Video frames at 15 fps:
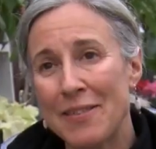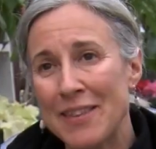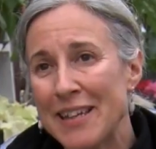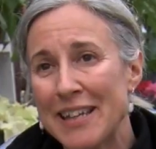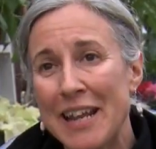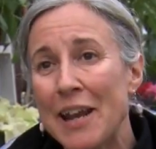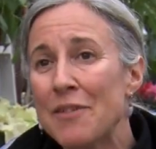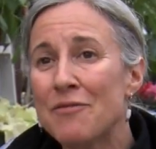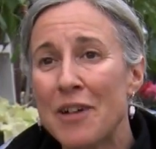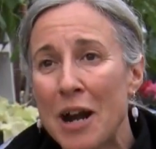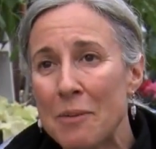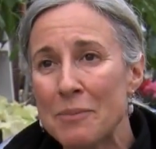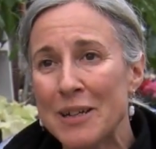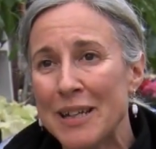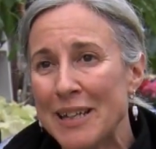I think in any
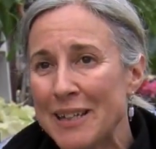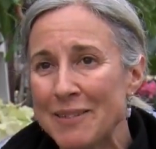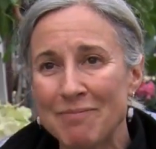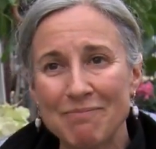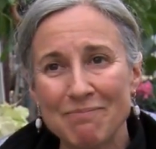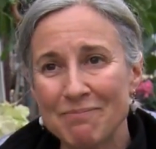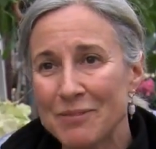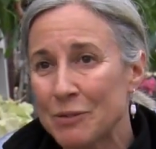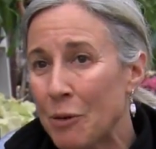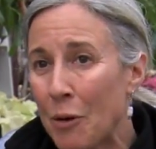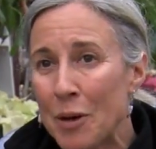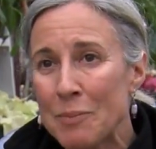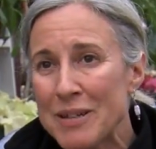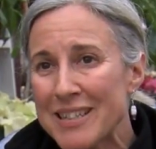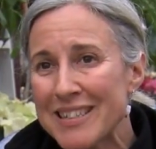
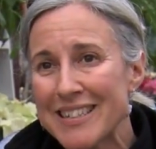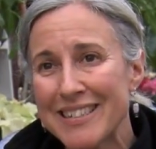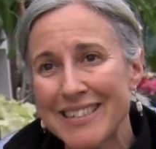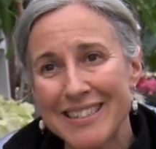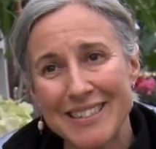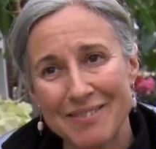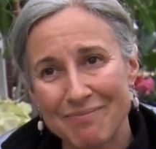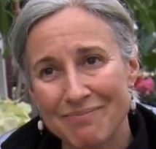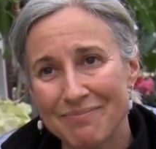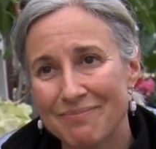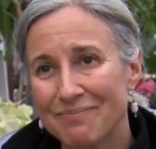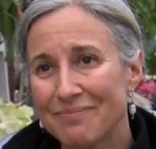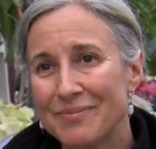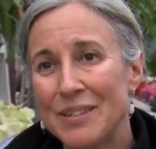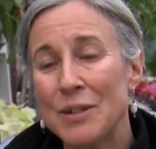growing business,
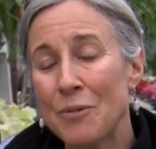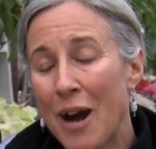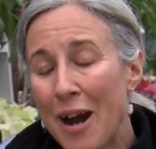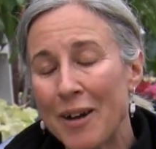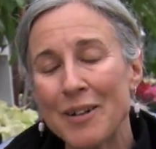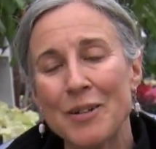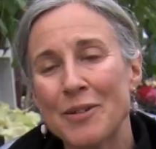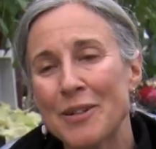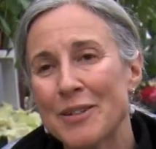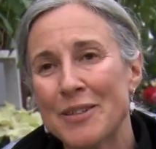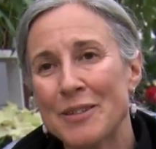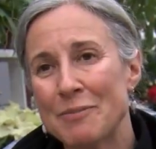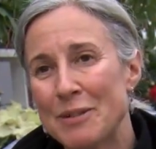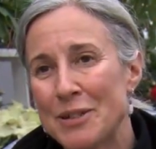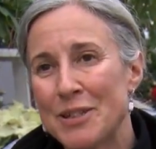you're at
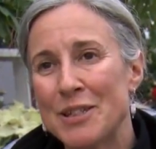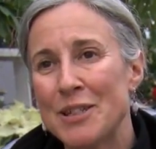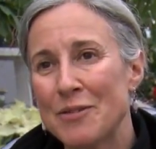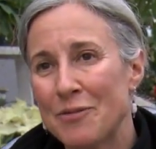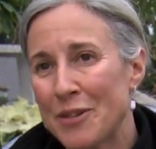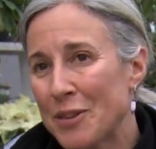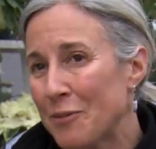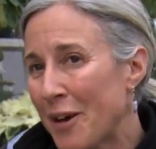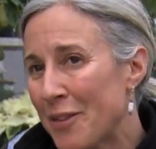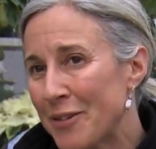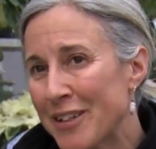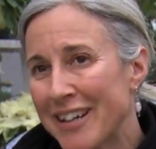the mercy of what the weather